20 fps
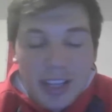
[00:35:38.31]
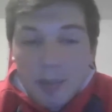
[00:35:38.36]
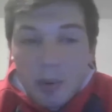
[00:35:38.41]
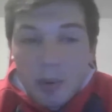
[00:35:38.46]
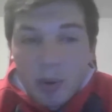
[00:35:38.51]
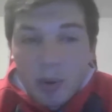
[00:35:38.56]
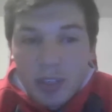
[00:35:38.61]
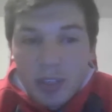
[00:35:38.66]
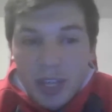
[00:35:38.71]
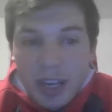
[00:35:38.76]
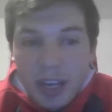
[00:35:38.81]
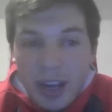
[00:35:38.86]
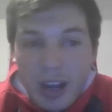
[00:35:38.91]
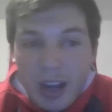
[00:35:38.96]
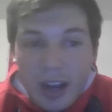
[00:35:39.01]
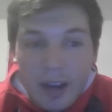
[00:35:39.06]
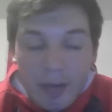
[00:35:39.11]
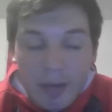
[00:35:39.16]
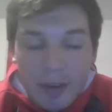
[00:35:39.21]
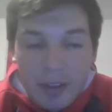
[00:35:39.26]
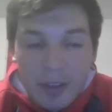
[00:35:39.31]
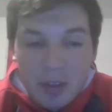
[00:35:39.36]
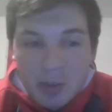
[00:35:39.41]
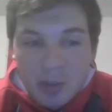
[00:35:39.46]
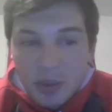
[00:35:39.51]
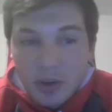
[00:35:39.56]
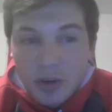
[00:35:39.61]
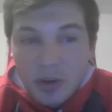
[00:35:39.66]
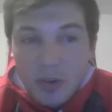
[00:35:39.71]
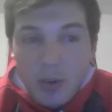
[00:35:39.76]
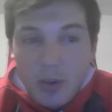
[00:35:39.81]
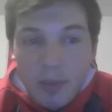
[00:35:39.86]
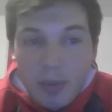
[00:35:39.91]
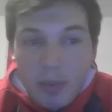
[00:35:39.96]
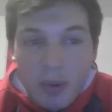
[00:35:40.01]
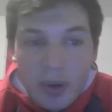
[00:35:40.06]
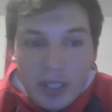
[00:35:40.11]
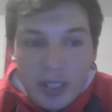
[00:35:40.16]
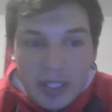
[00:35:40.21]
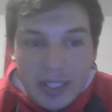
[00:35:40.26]
They both finished with 31
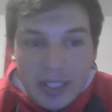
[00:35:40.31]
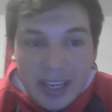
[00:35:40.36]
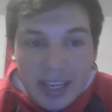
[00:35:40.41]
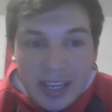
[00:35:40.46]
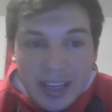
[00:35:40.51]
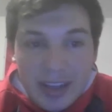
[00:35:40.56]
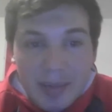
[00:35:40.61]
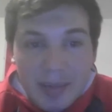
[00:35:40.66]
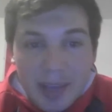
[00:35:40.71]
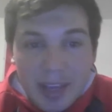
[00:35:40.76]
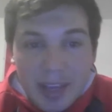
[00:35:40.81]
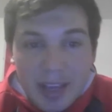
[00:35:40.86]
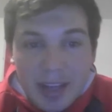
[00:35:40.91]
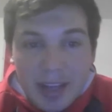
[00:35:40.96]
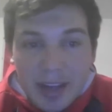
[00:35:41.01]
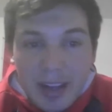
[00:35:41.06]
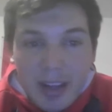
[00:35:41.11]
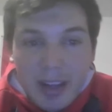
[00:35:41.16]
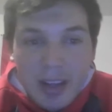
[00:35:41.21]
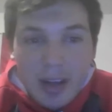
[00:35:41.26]
points at the end of the meet.